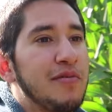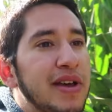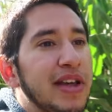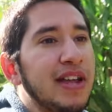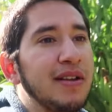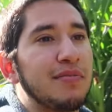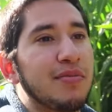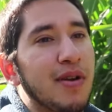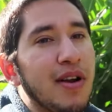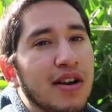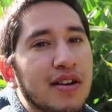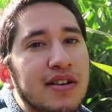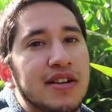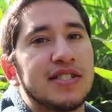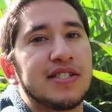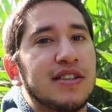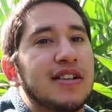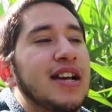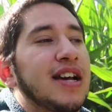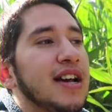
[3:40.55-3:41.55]
We're making
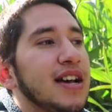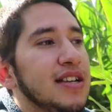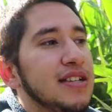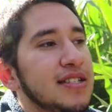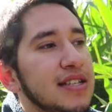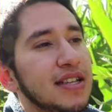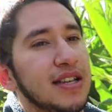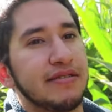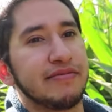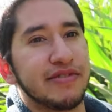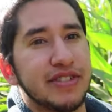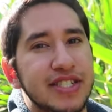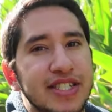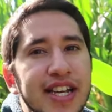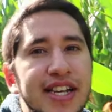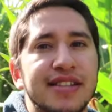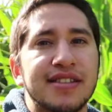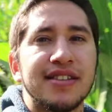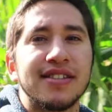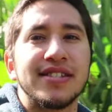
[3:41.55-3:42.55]
progress, you guys. But
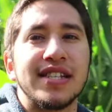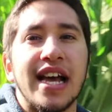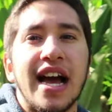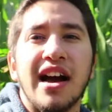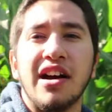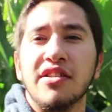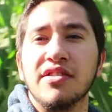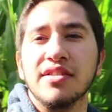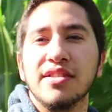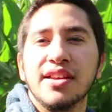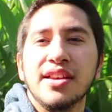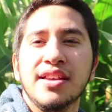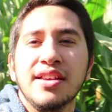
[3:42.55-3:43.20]
check this out.